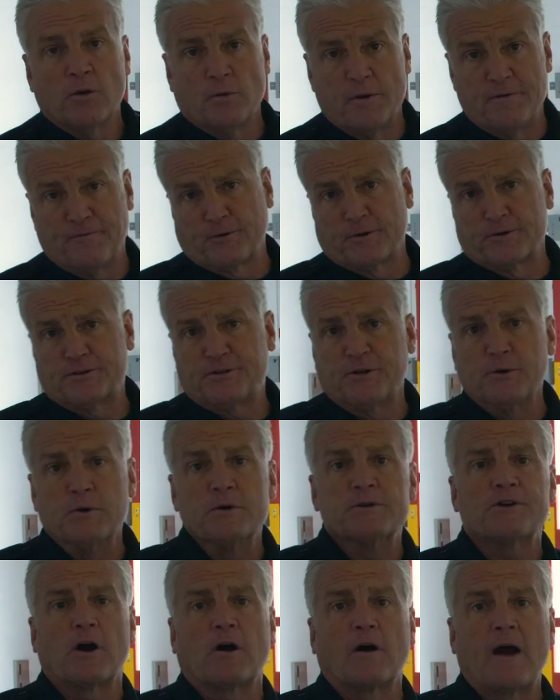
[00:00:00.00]
referred
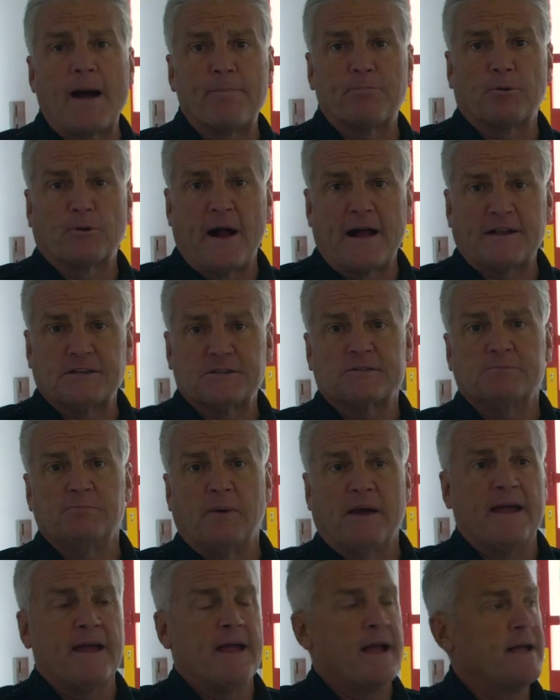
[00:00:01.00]
to as our Apparatus
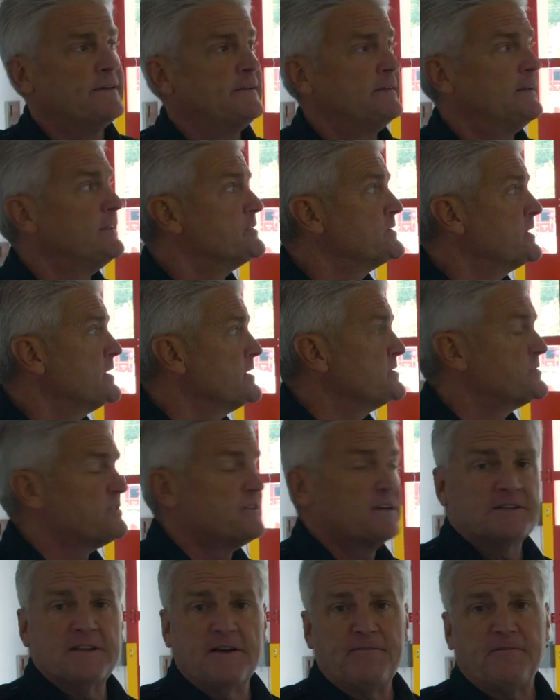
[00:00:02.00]
Bay, and it is a
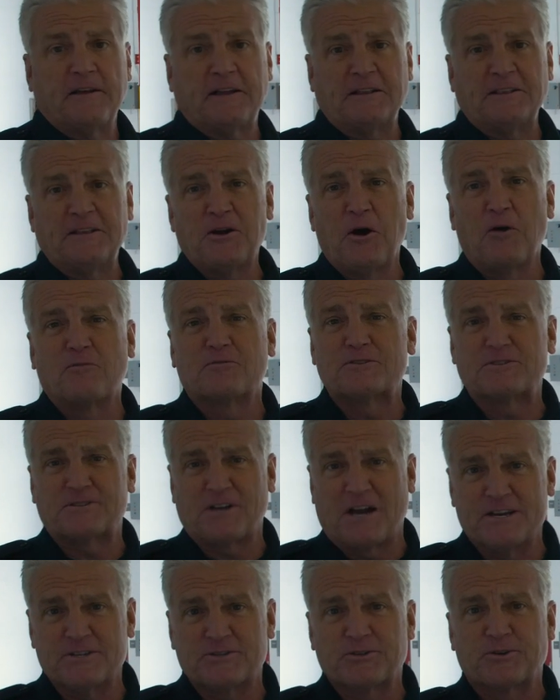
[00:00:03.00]
significantly
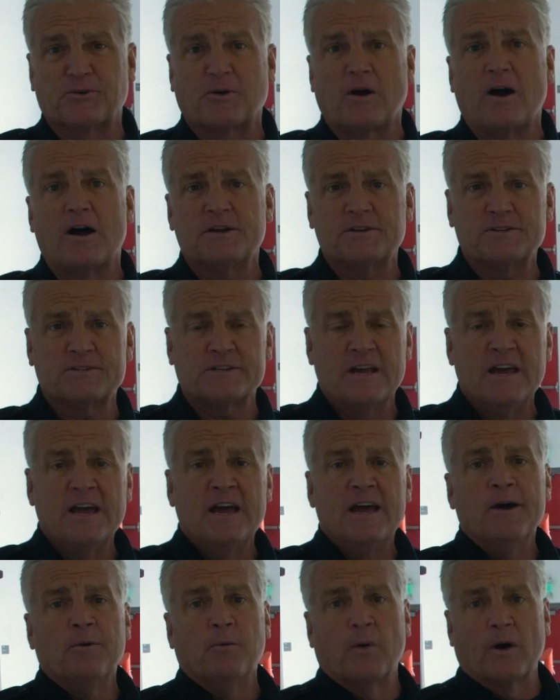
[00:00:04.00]
oversized garage
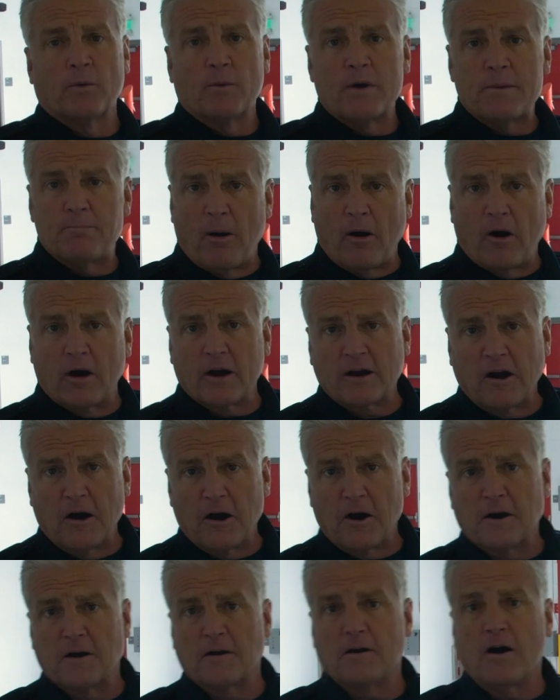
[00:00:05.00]
where we park
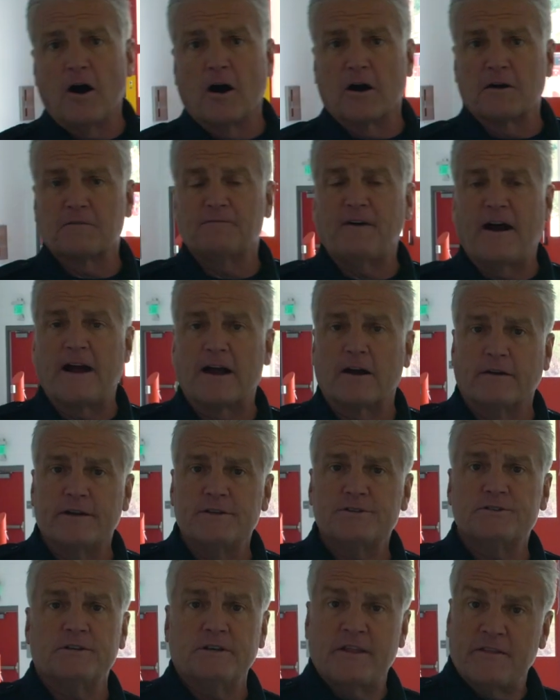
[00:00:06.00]
our fire
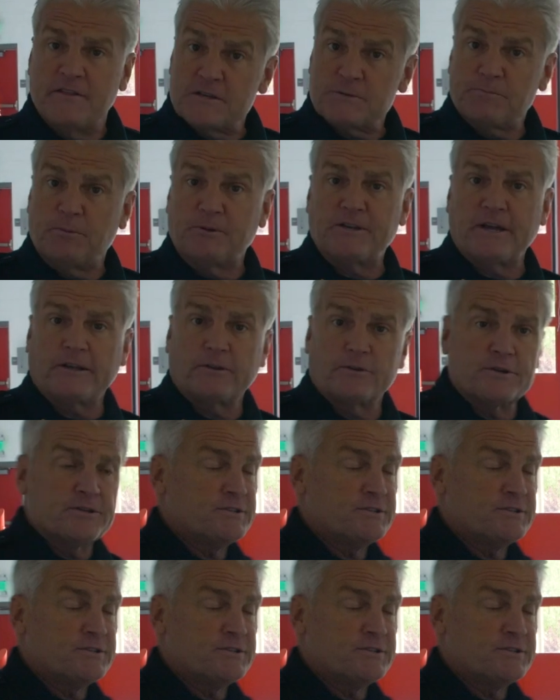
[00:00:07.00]
engine. In this particular